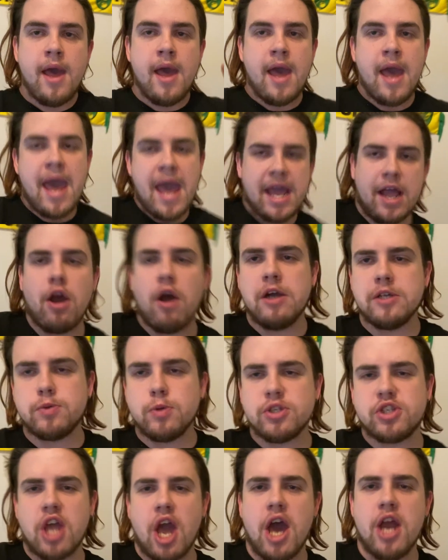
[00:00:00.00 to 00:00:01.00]
Hey guys,
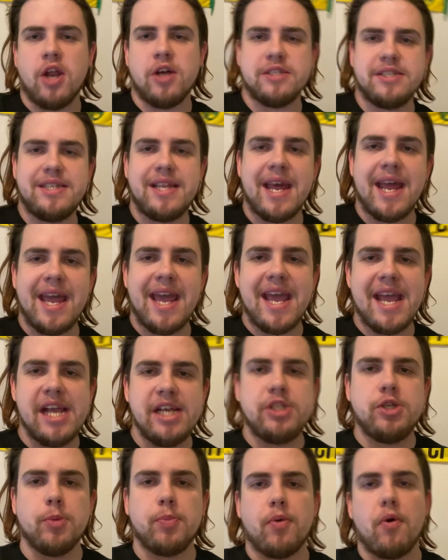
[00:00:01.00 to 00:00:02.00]
what's going on today? It
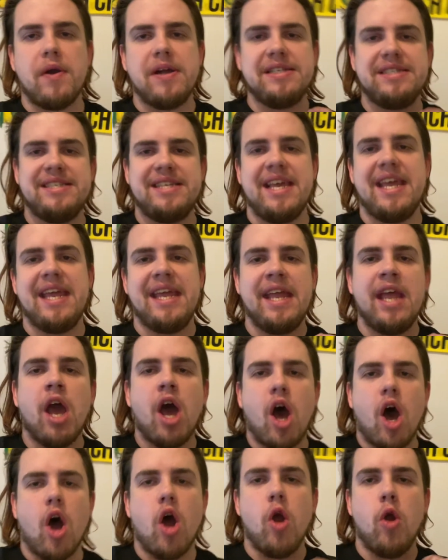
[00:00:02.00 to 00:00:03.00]
is your boy
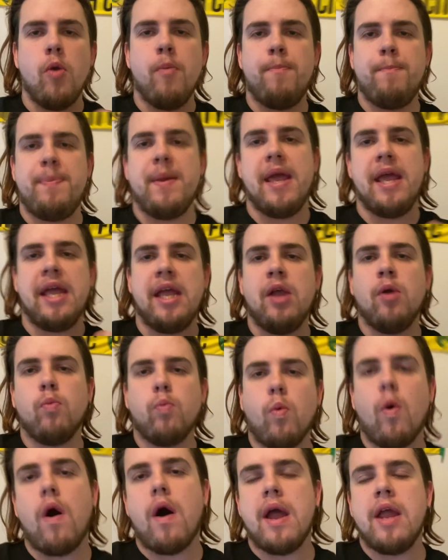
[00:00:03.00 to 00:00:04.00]

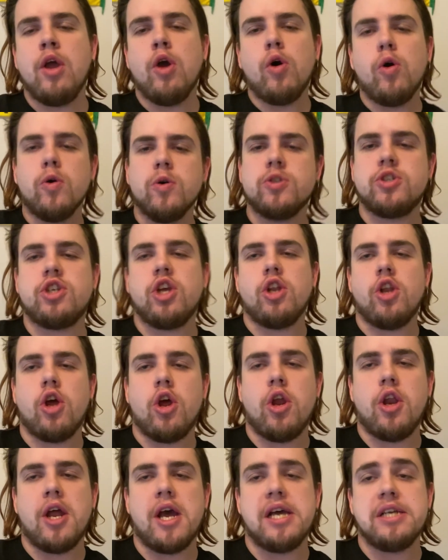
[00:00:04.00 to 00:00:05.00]
T-O-B-Y, also
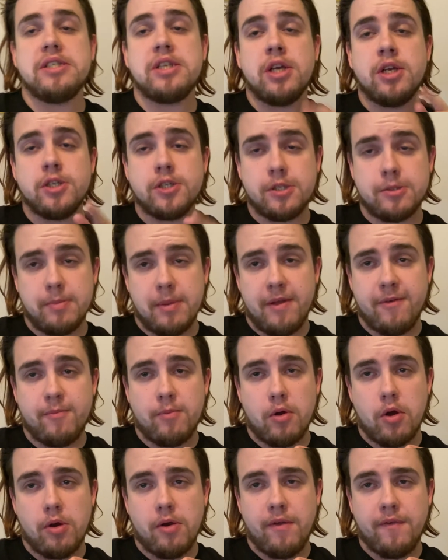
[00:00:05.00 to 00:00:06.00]
known as Smith
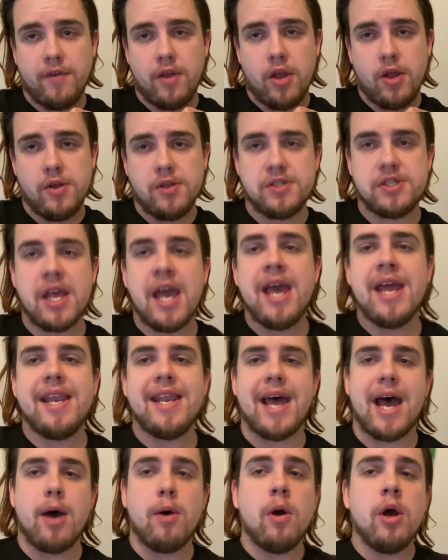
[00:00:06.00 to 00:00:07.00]
Boy Reviews.
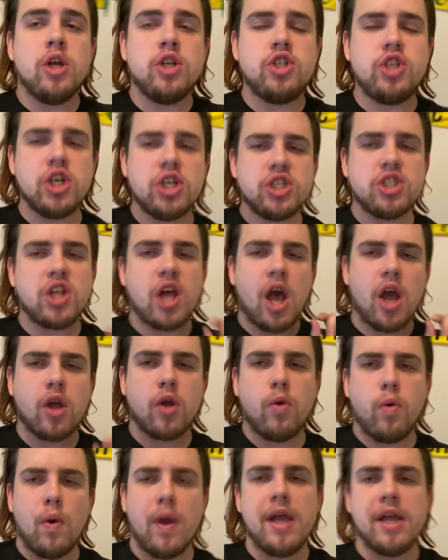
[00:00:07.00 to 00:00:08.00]
Now, just a
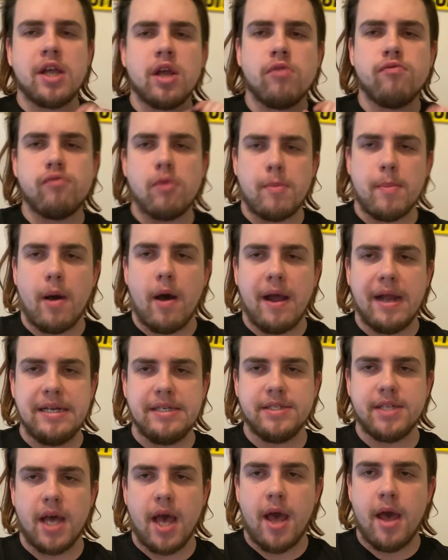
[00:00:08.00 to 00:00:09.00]
quick
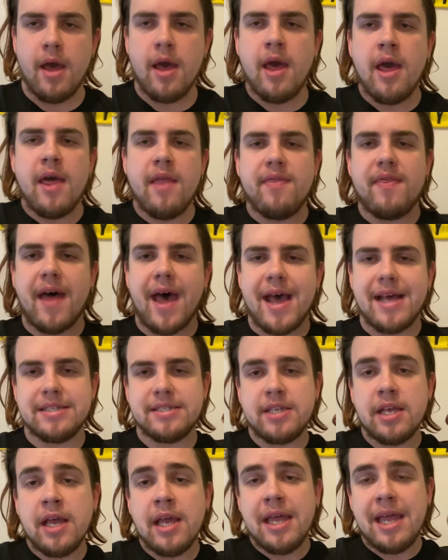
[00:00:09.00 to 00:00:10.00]
reminder
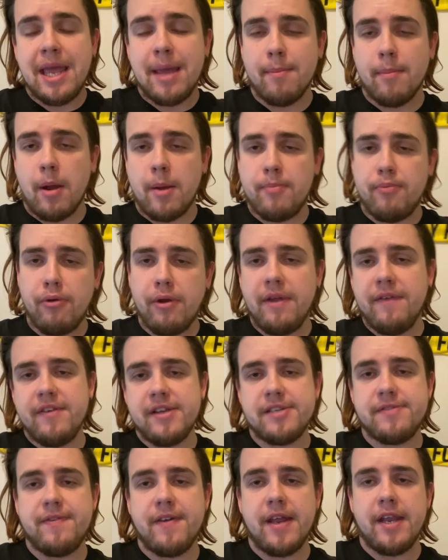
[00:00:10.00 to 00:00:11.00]
that in my
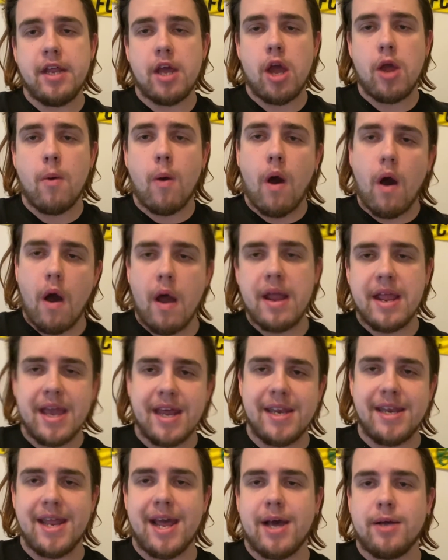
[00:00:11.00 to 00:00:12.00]
previous video, I
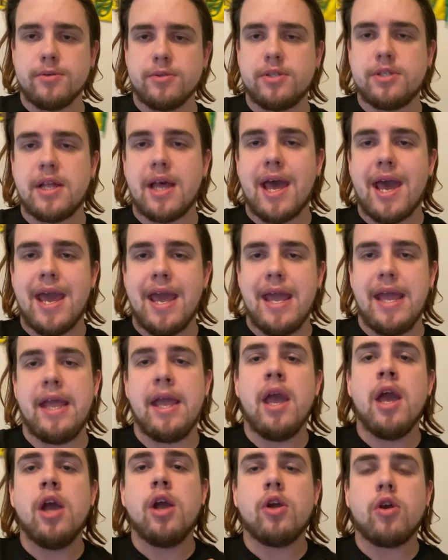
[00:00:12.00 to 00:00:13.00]
announced a
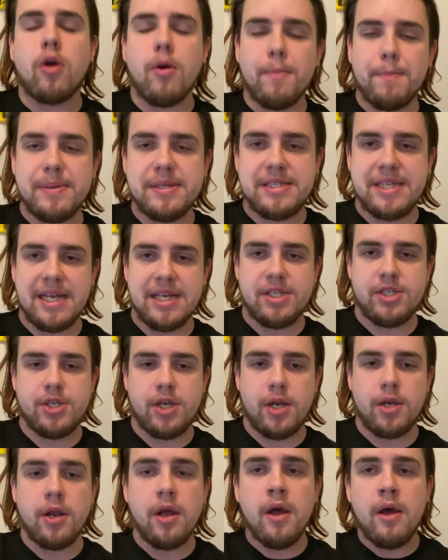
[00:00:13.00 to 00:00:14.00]

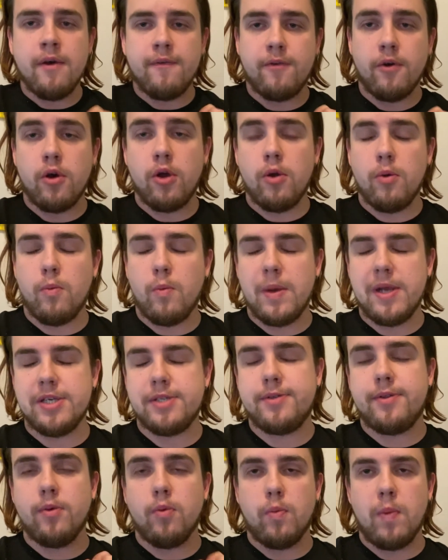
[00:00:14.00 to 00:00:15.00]
competition for
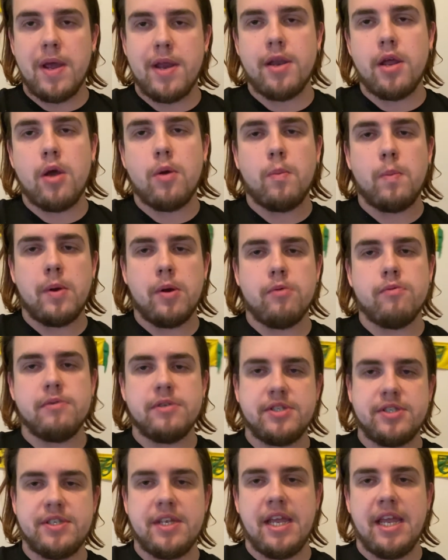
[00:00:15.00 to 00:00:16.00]
which the winner will
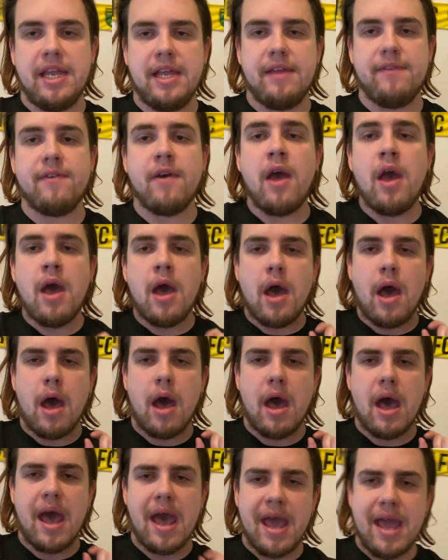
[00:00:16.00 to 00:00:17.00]
receive
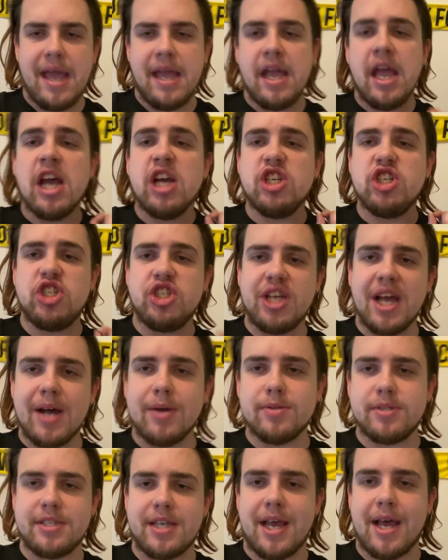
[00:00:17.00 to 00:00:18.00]
a
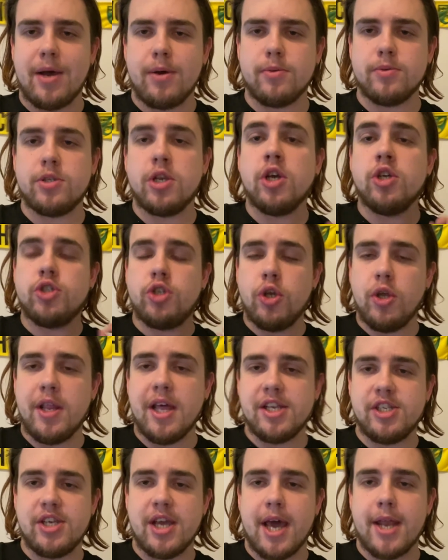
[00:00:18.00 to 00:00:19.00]
shout out to
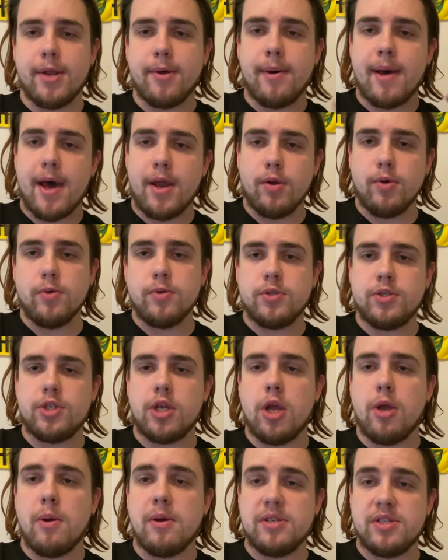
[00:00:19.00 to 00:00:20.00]
their channel and
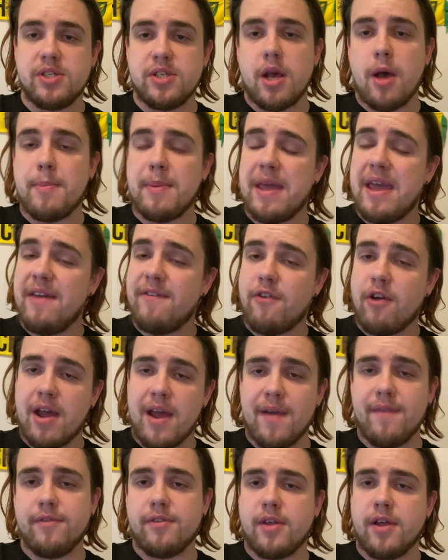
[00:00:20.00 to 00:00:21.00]
also a sub if I
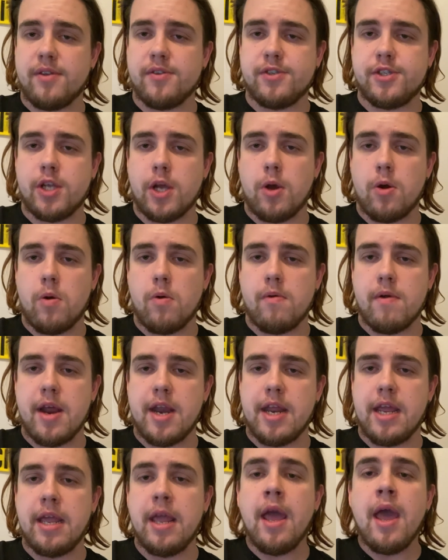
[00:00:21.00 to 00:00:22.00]
haven't done so
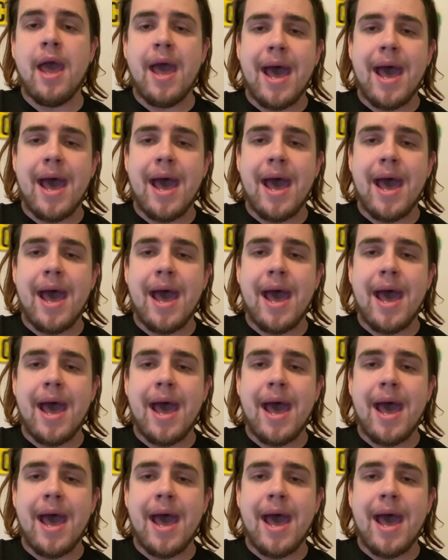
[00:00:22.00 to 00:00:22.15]
already.